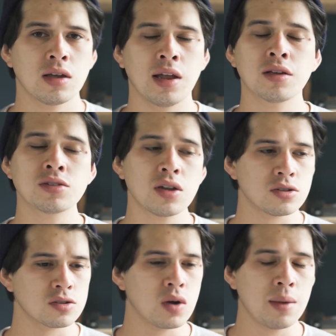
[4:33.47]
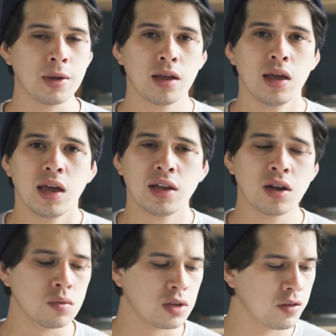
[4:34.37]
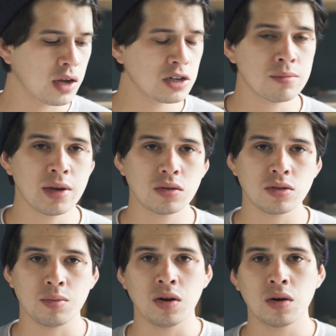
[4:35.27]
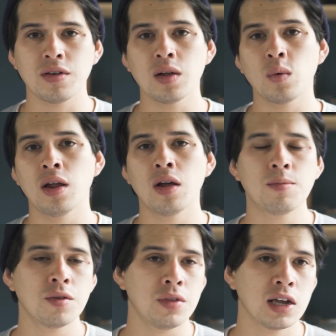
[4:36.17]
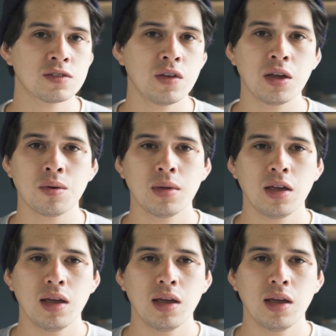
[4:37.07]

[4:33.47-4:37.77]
And consider subscribing, hit the notification bell to be notified when I upload the next video.